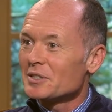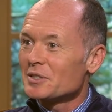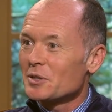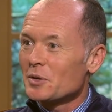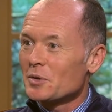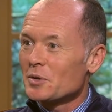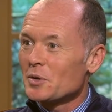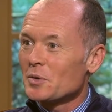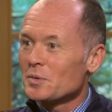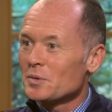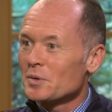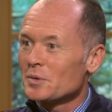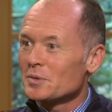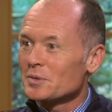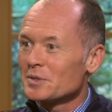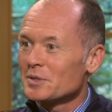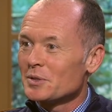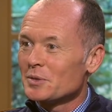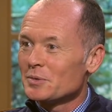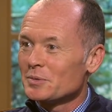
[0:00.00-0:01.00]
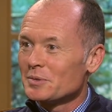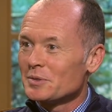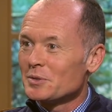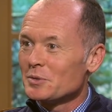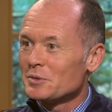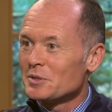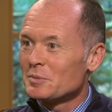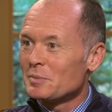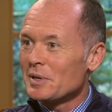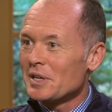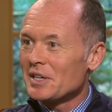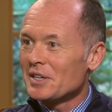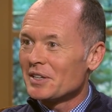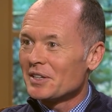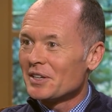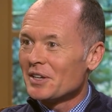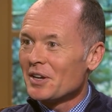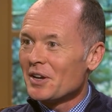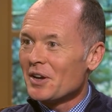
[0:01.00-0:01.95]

so you, you're, you, you speak